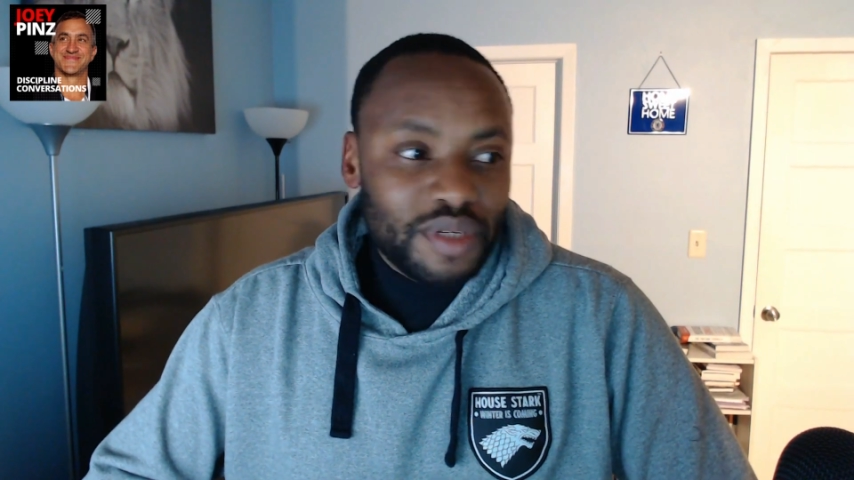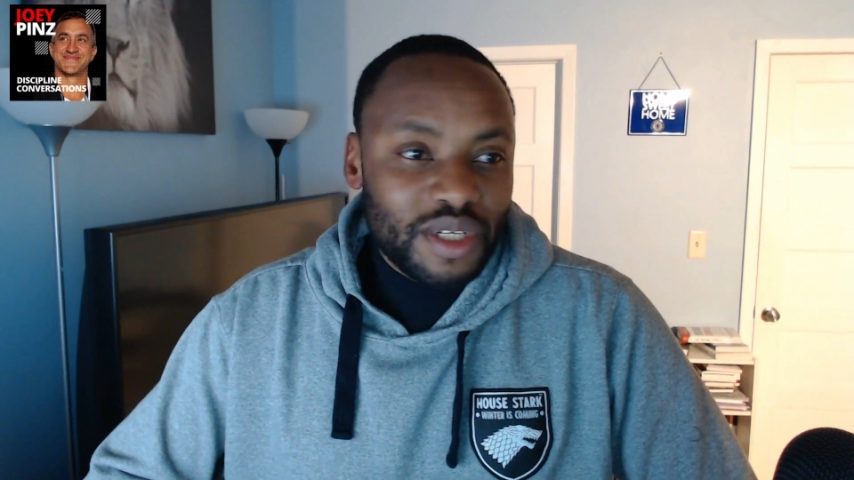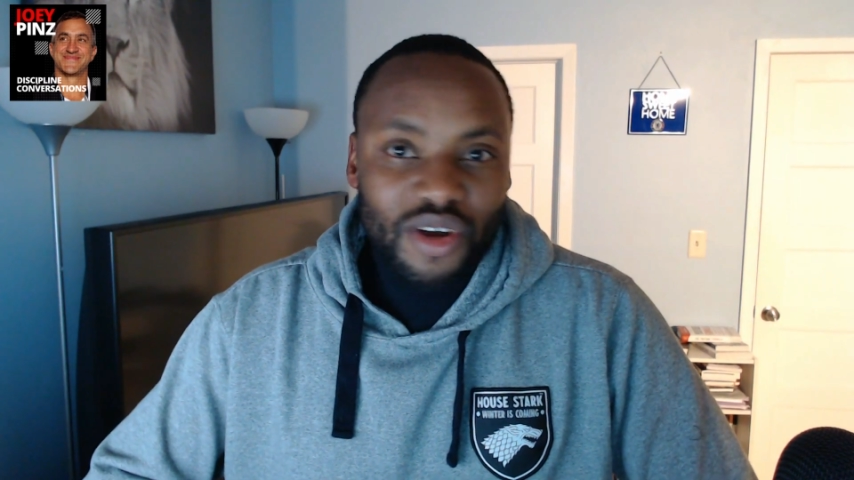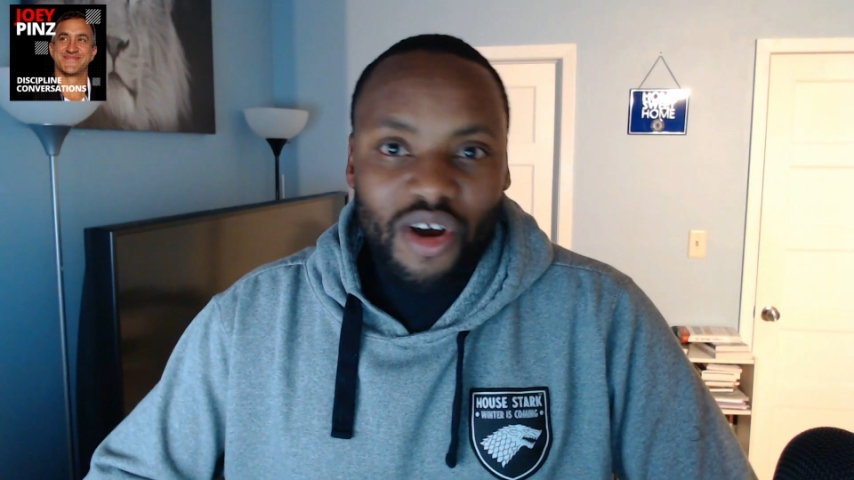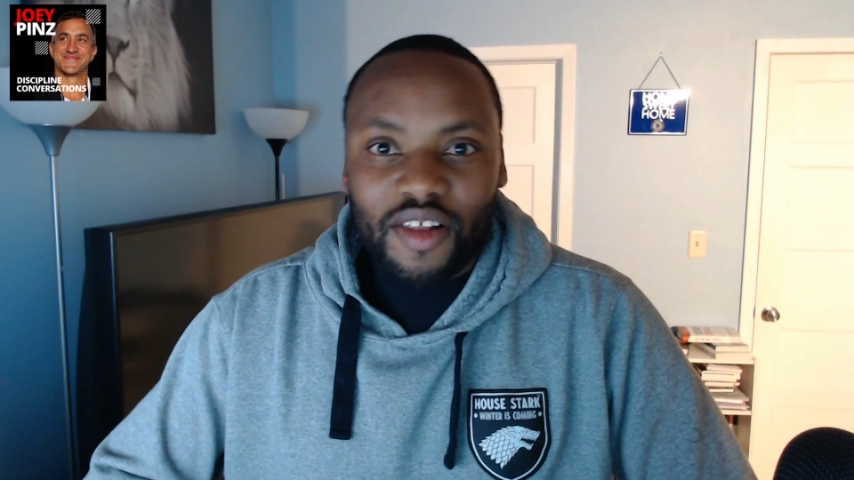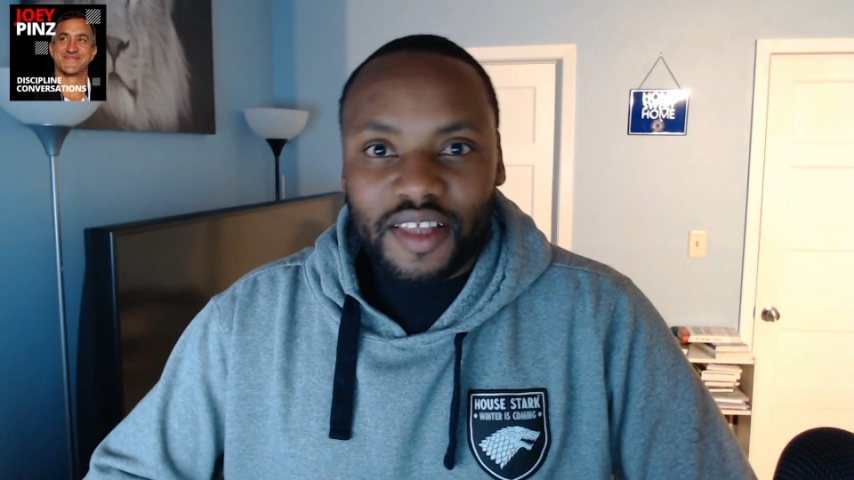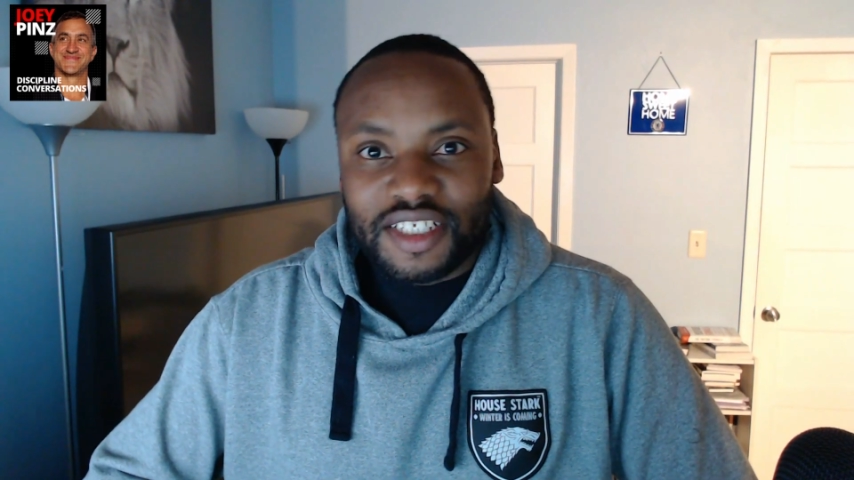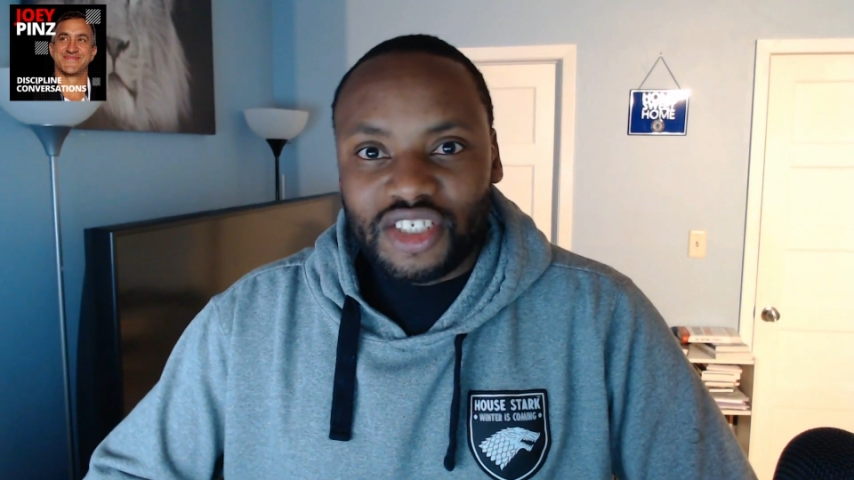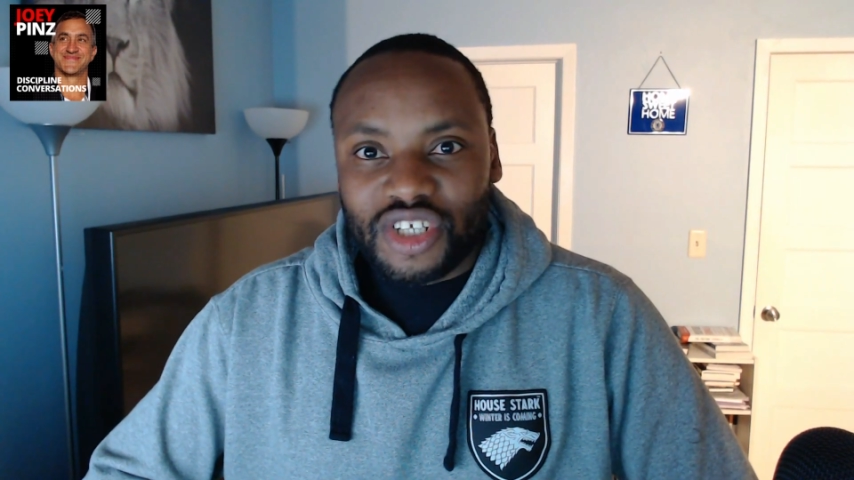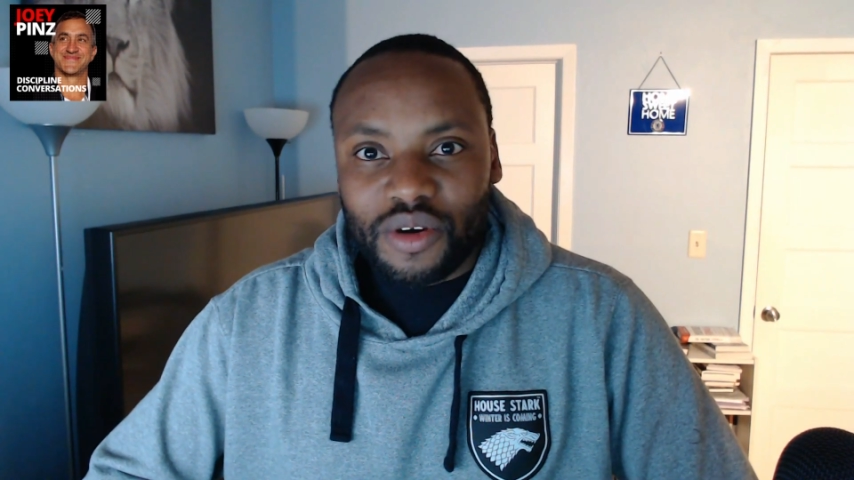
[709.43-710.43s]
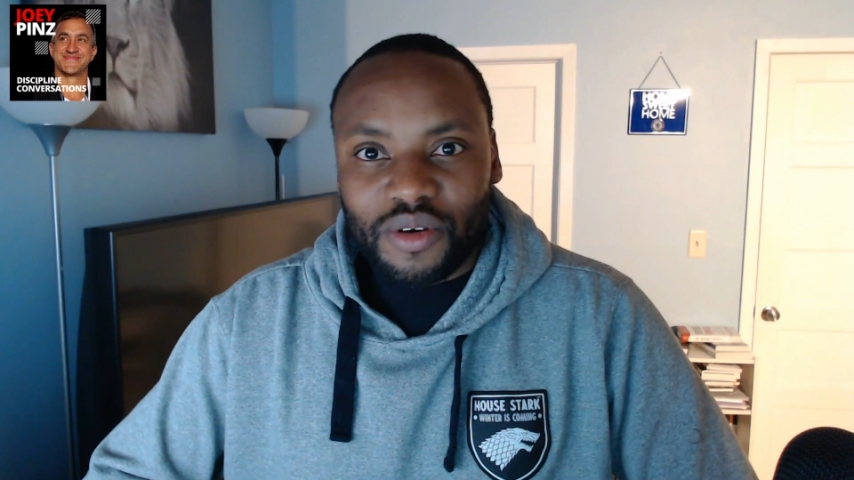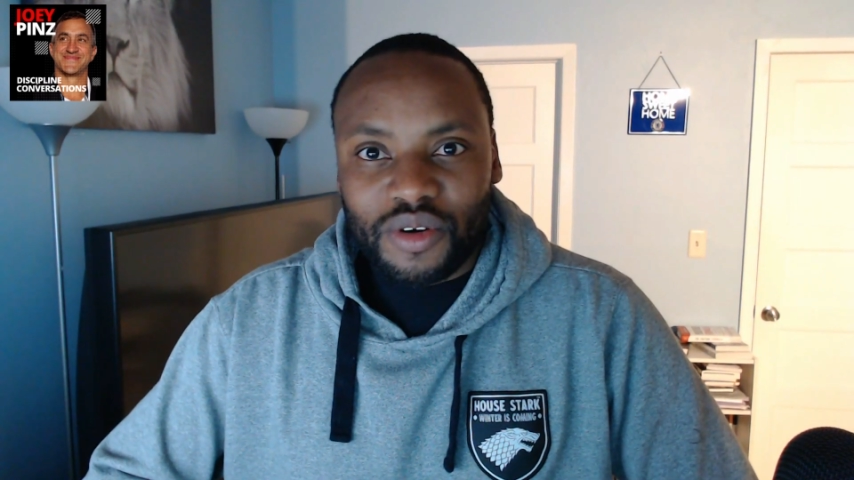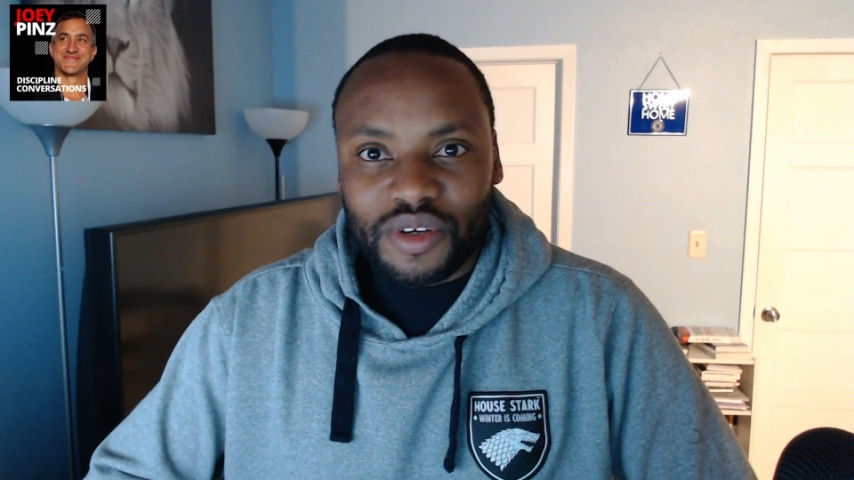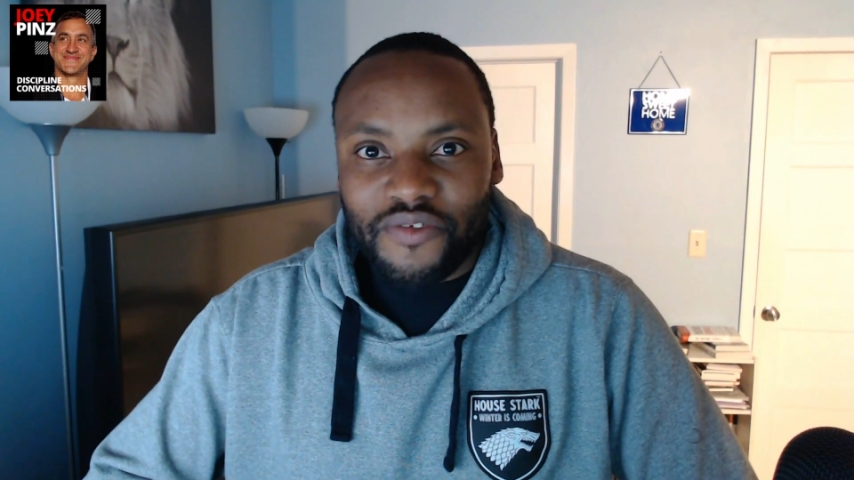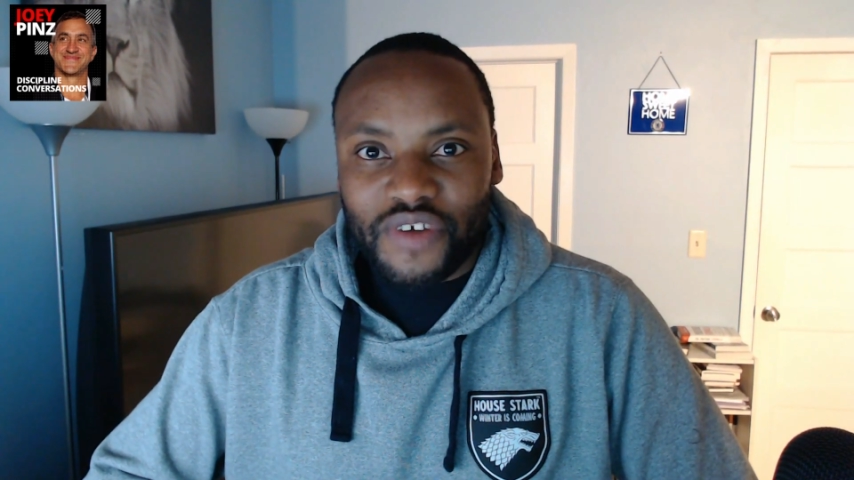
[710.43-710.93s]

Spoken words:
You could be in college